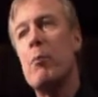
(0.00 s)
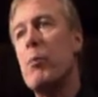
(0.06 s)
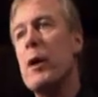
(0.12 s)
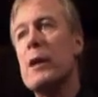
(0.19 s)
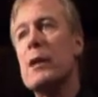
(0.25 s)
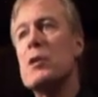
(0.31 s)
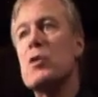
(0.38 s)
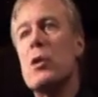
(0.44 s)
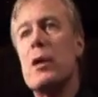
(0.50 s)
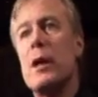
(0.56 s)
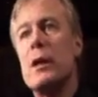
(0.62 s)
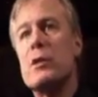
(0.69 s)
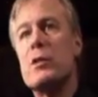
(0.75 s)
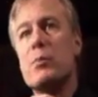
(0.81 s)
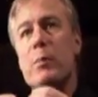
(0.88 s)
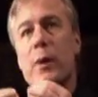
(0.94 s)
but it's,
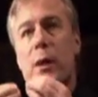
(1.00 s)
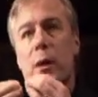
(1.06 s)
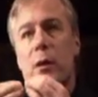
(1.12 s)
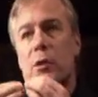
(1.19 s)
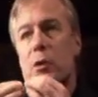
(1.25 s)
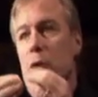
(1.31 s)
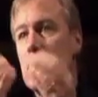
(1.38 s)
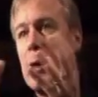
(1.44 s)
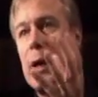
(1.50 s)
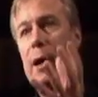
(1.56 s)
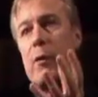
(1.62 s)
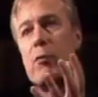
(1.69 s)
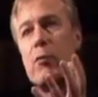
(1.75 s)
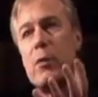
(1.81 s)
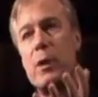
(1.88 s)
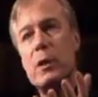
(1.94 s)
it's because you
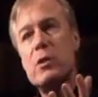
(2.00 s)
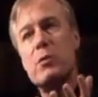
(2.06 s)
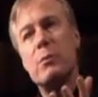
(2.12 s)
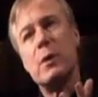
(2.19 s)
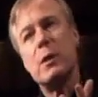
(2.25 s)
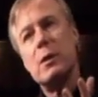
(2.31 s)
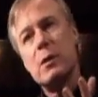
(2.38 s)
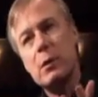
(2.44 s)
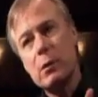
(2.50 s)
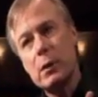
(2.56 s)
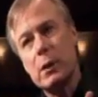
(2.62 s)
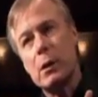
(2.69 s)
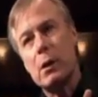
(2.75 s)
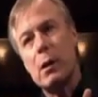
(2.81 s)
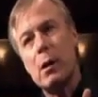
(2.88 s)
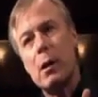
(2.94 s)
have this
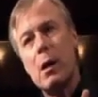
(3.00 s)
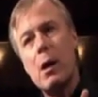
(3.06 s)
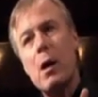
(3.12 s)
material